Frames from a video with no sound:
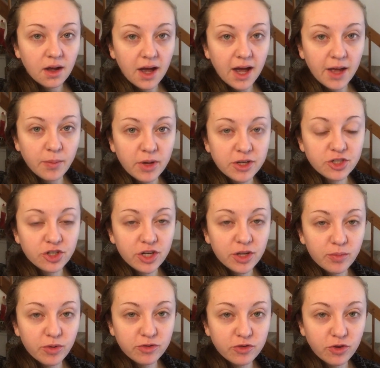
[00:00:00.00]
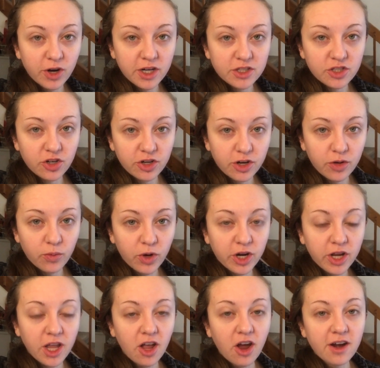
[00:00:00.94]
I measured it before I started
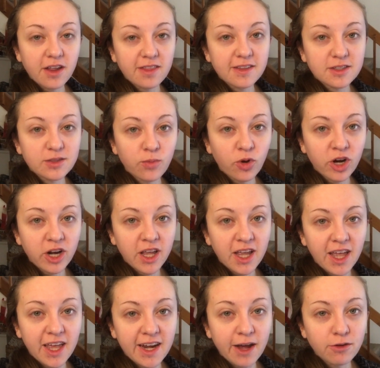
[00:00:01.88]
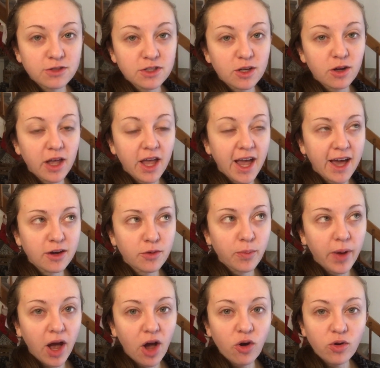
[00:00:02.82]
working on it this morning, and I was at
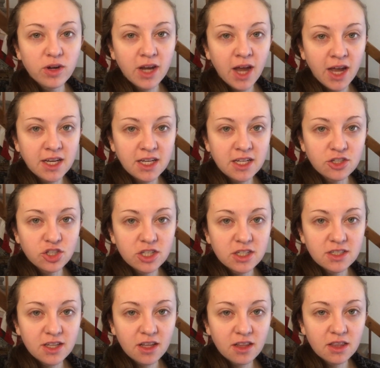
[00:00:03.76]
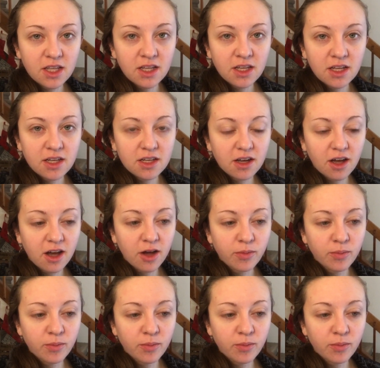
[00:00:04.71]
about 9 inches, I think,